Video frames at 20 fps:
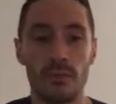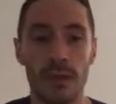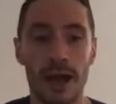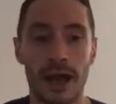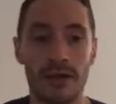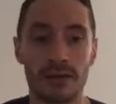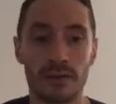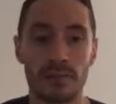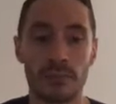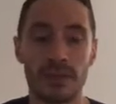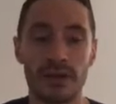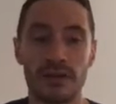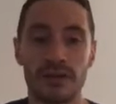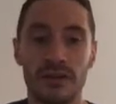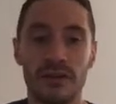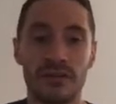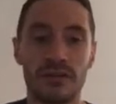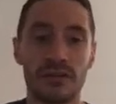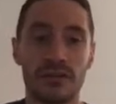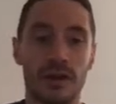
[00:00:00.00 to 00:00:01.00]
as a
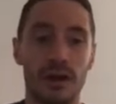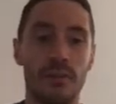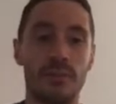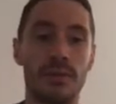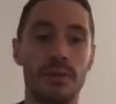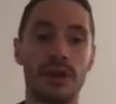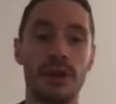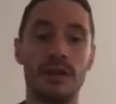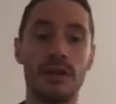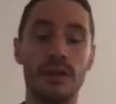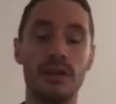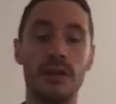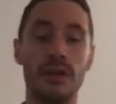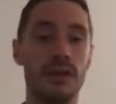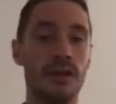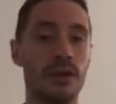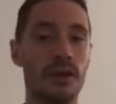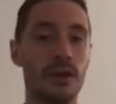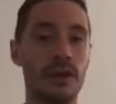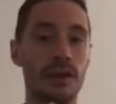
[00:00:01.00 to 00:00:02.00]
business, as a company.
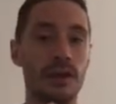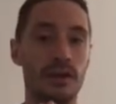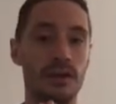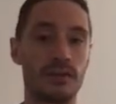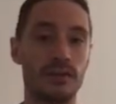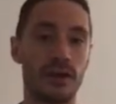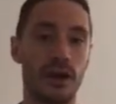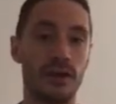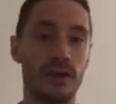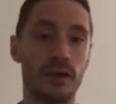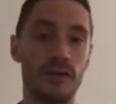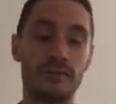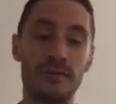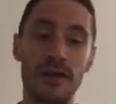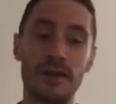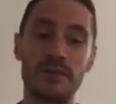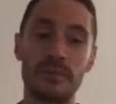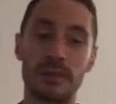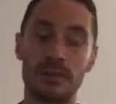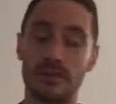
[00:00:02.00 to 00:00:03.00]
So if
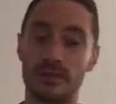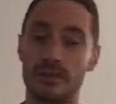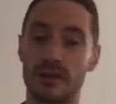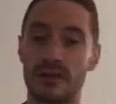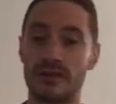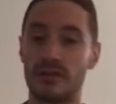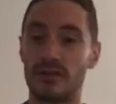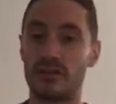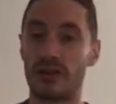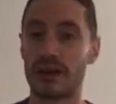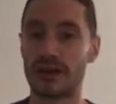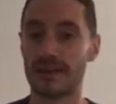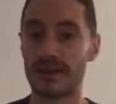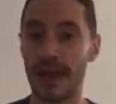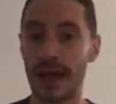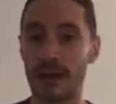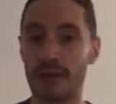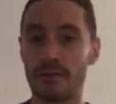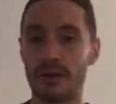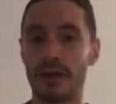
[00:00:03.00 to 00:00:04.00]
Facebook decide to shut it
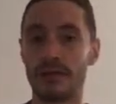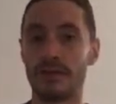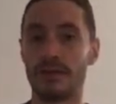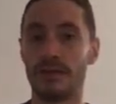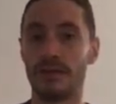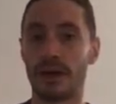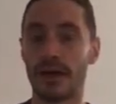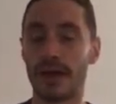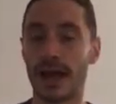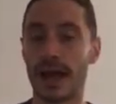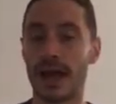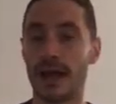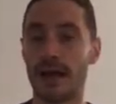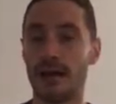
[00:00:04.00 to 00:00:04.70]
down or anything like that,